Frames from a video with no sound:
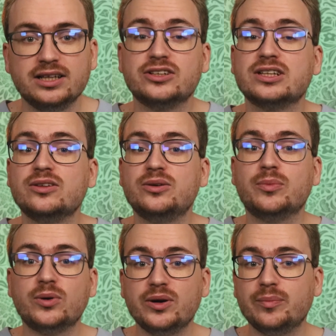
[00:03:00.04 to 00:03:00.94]
You can learn
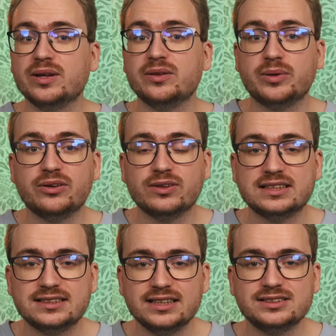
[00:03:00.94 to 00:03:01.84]
more about the butterfly
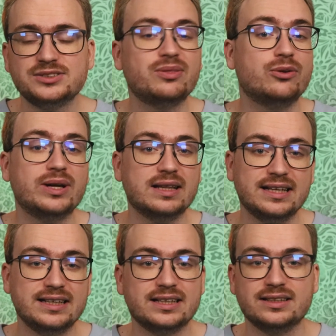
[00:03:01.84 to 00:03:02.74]
seconds through a
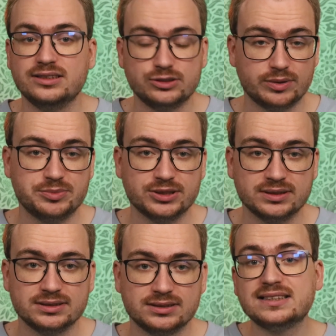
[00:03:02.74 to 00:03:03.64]
link in the
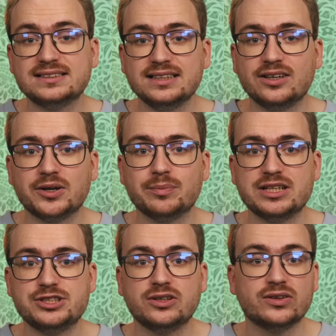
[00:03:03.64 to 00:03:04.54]
description. Practicing card
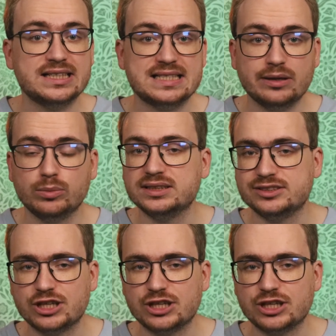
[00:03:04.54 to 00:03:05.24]
magic on a table is